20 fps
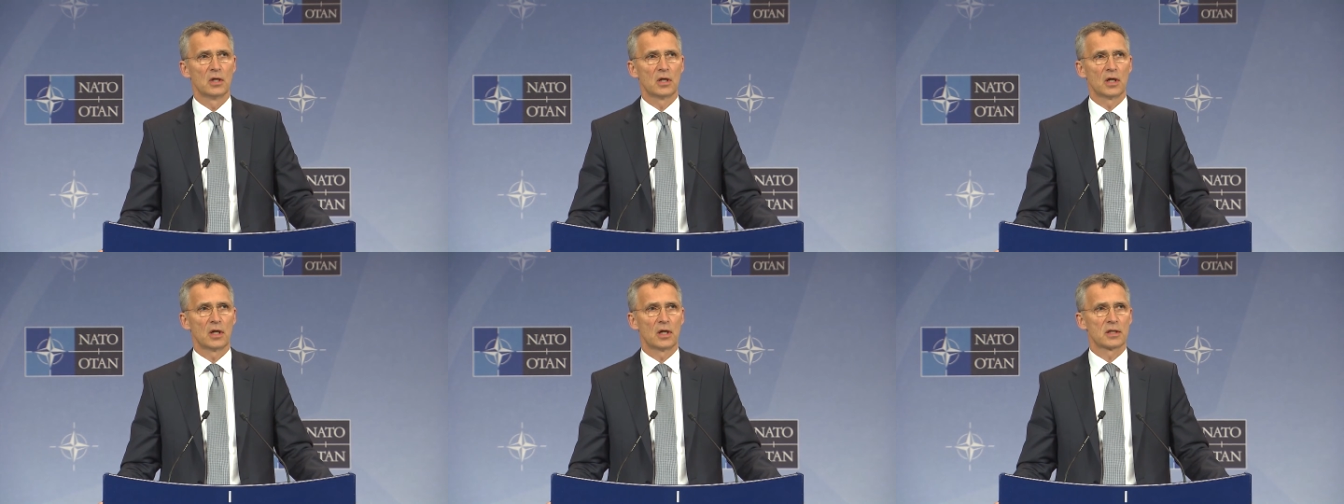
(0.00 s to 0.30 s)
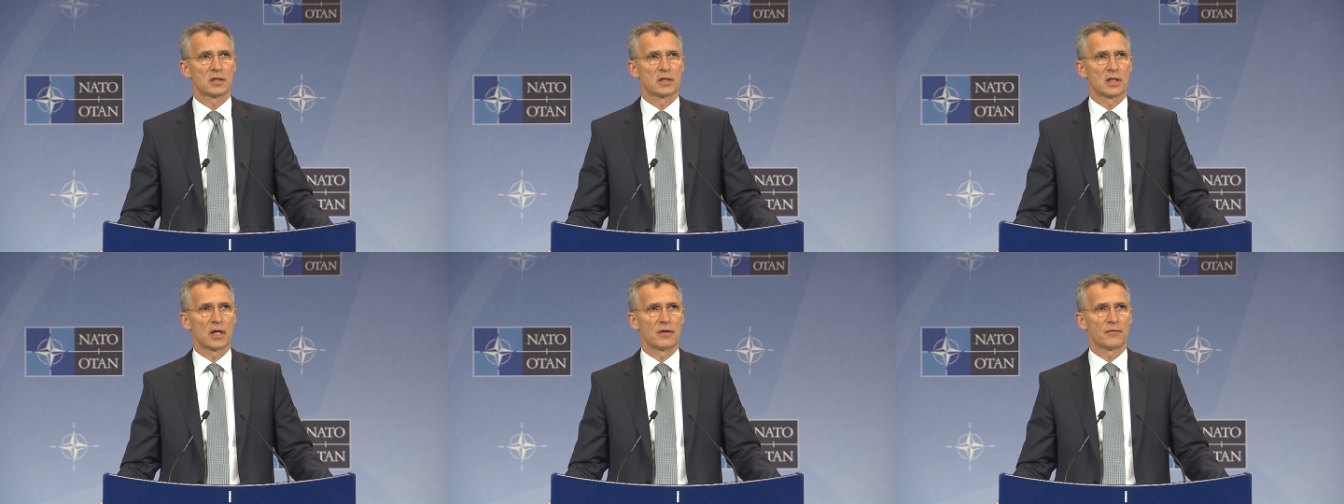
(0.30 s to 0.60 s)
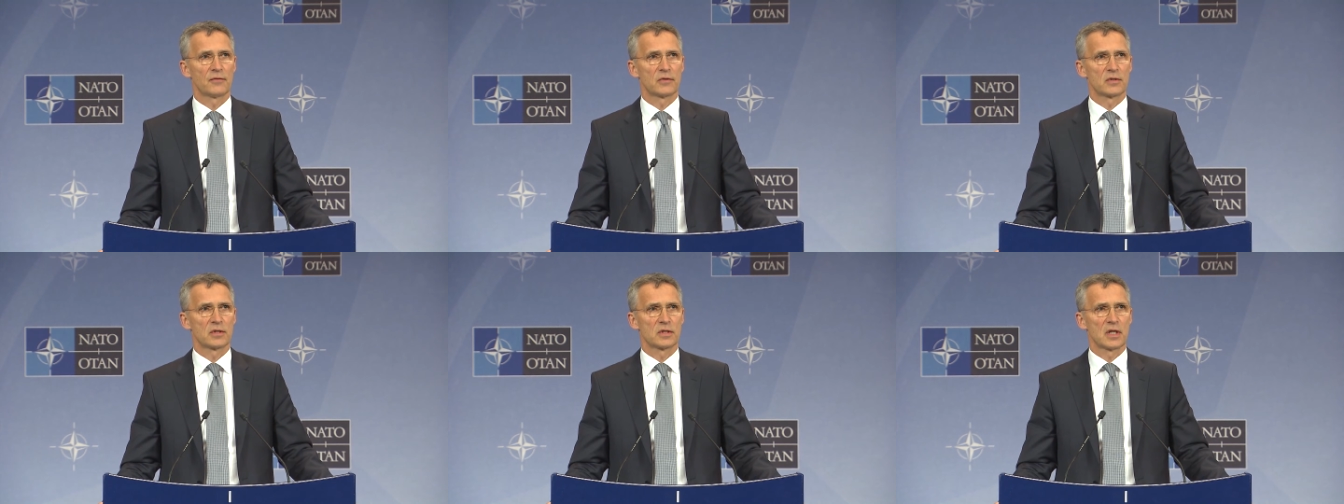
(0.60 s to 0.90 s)
As I
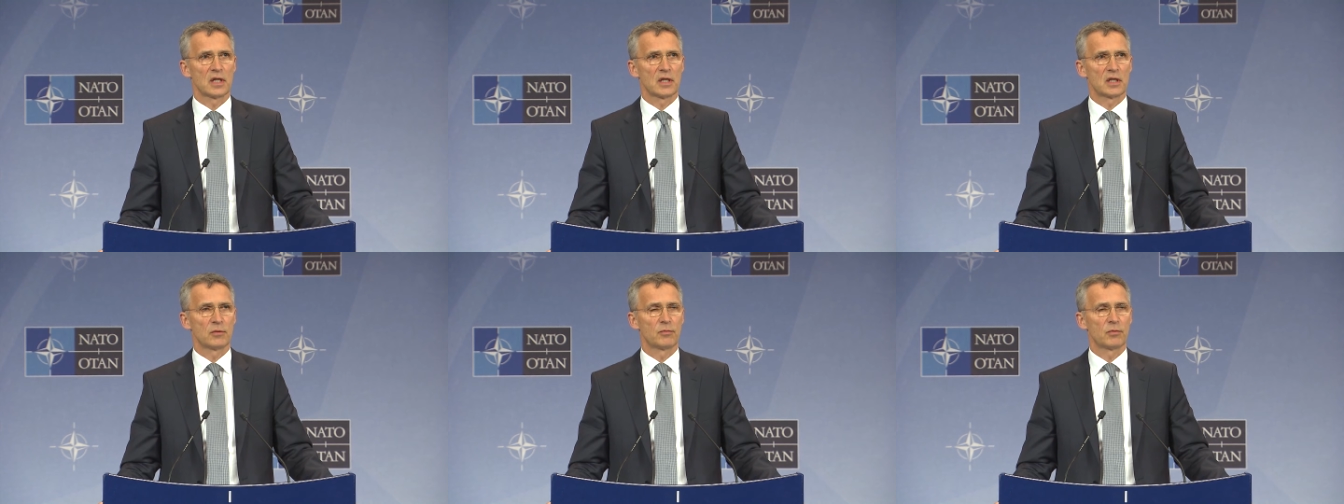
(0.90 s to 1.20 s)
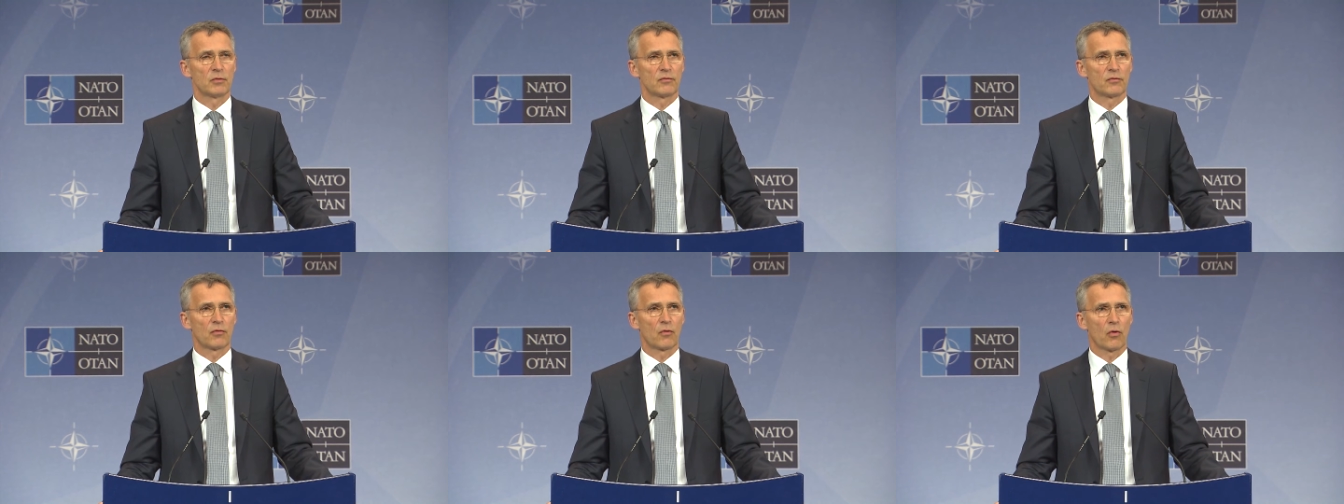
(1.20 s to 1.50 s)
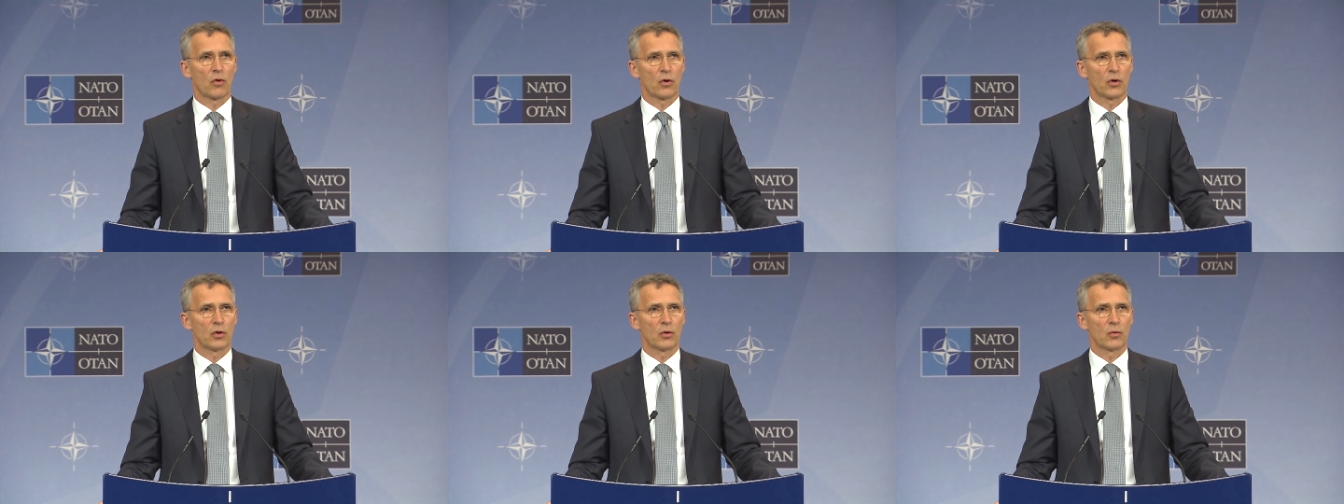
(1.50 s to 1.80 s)
have stated
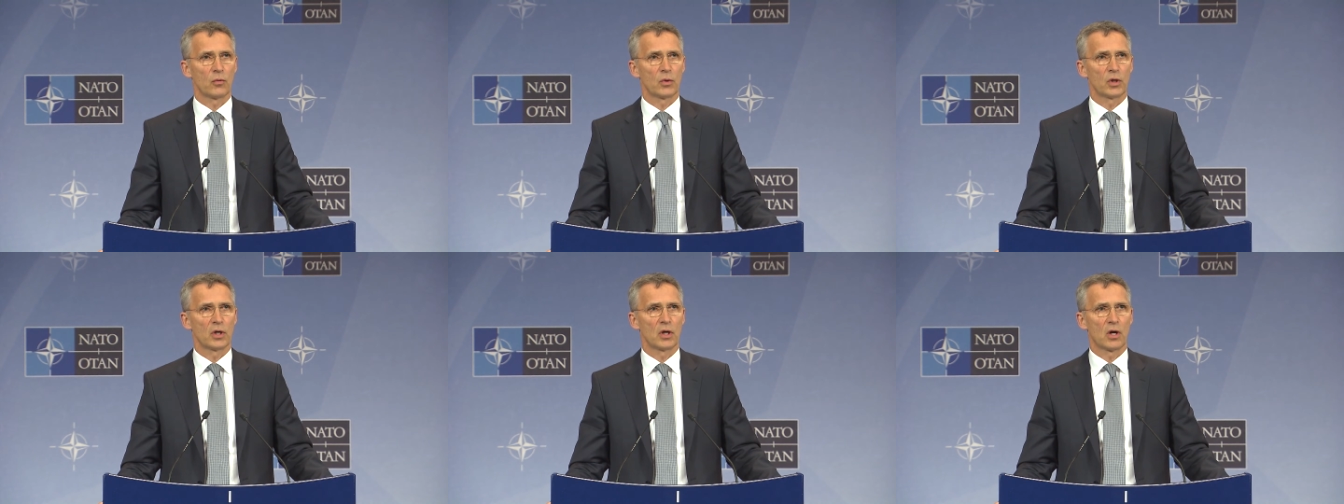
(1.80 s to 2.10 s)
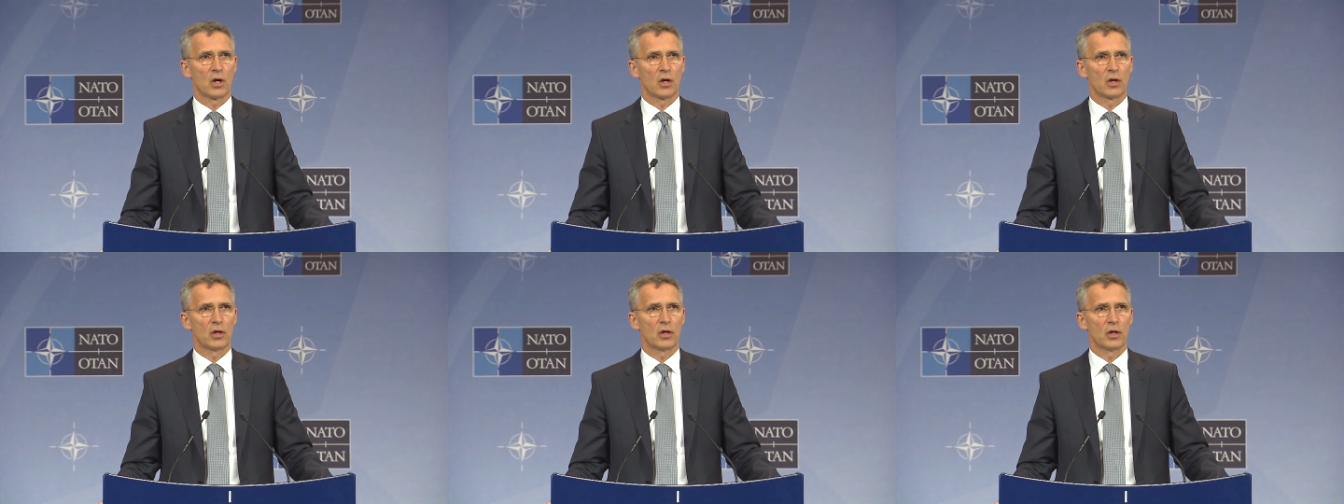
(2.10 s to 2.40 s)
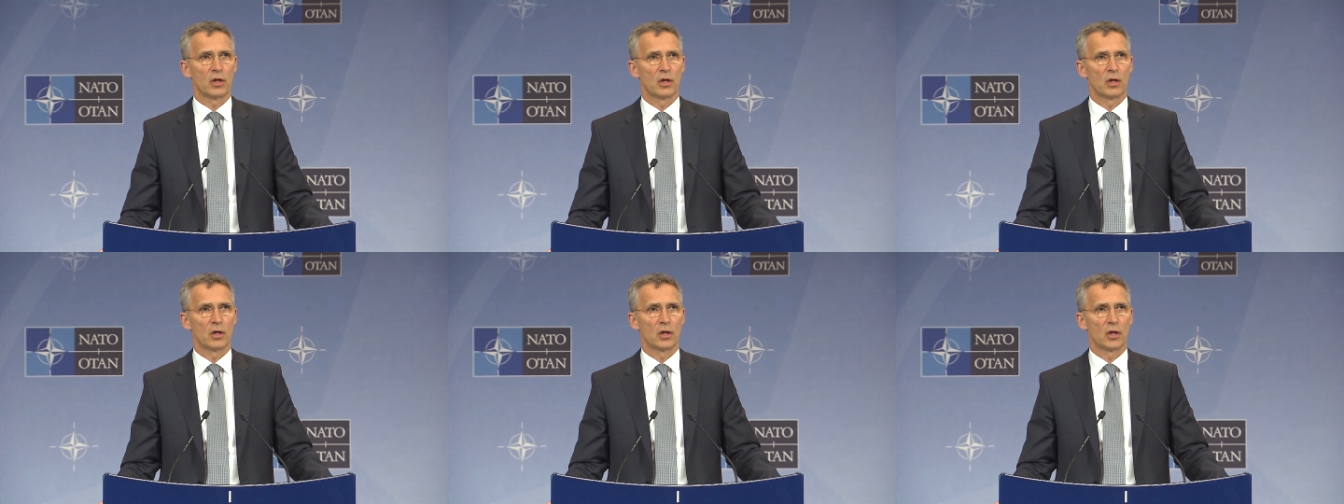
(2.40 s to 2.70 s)
before, we
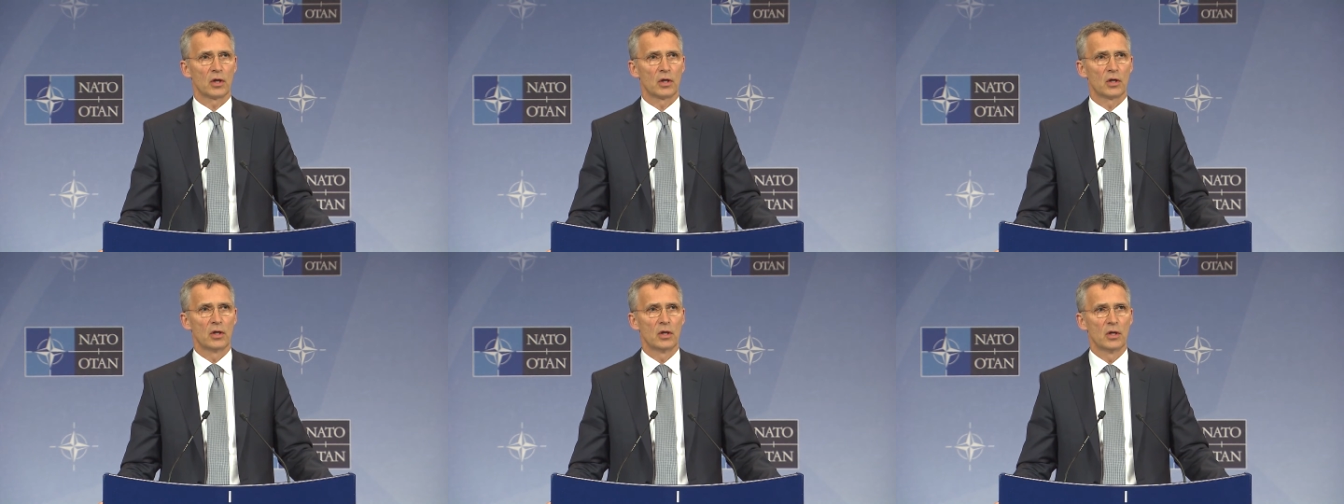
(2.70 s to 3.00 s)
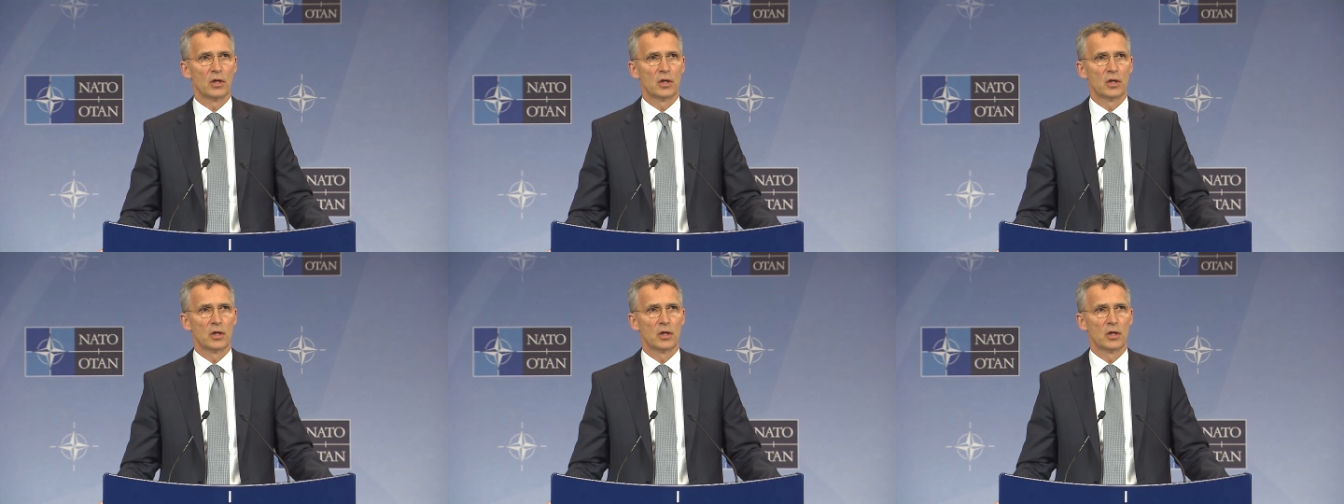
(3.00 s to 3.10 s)
are